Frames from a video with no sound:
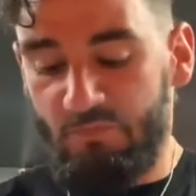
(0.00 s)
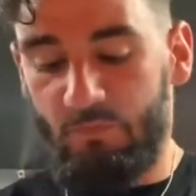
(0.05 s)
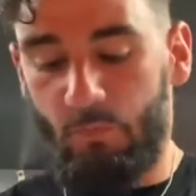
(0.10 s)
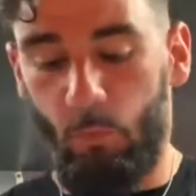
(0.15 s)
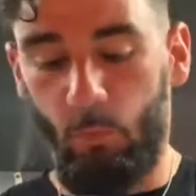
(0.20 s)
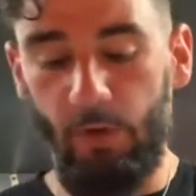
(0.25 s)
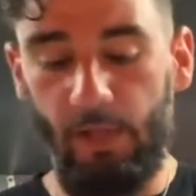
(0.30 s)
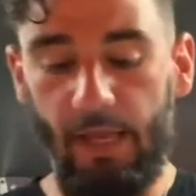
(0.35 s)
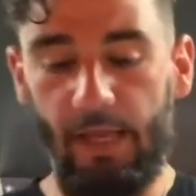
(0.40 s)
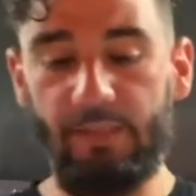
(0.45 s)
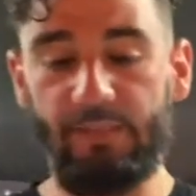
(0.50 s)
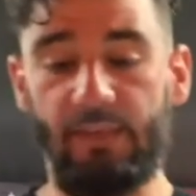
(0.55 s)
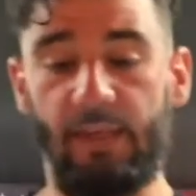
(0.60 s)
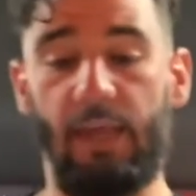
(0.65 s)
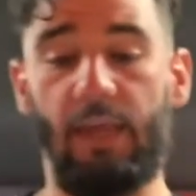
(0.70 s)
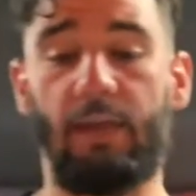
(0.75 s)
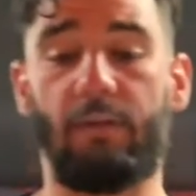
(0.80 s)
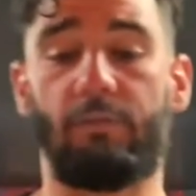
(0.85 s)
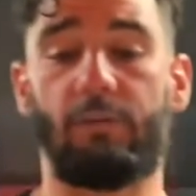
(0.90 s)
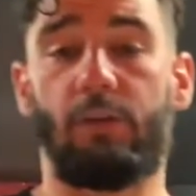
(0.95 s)
we had to
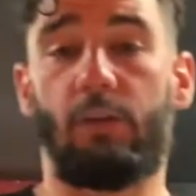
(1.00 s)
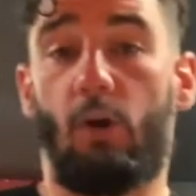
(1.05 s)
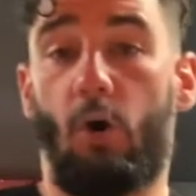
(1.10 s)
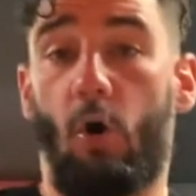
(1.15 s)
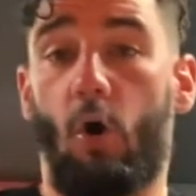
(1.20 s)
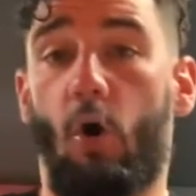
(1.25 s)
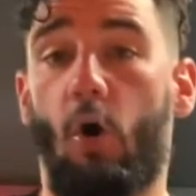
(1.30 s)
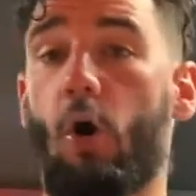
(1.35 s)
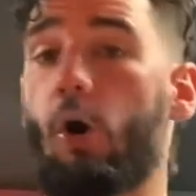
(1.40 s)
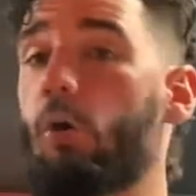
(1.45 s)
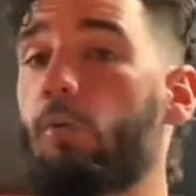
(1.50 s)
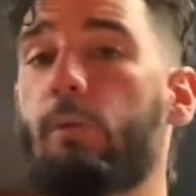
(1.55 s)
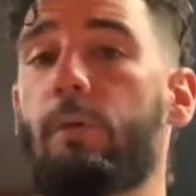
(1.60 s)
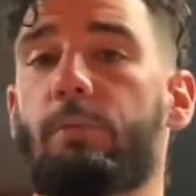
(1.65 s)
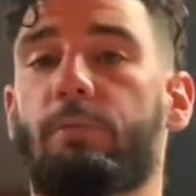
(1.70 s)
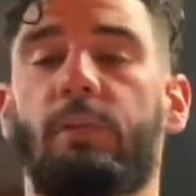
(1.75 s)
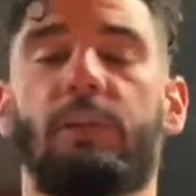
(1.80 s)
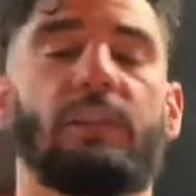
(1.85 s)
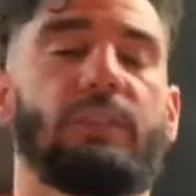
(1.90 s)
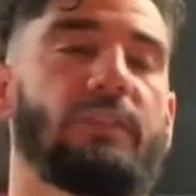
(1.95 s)
have it all
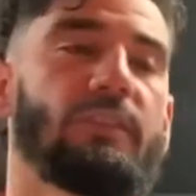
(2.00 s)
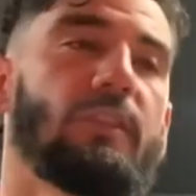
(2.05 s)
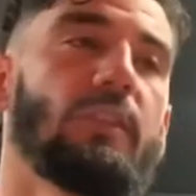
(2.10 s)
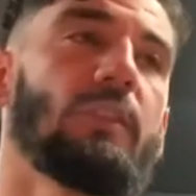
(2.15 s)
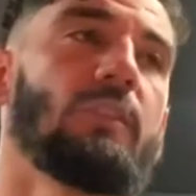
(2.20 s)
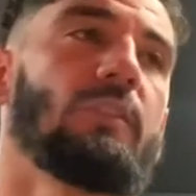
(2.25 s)
replaced.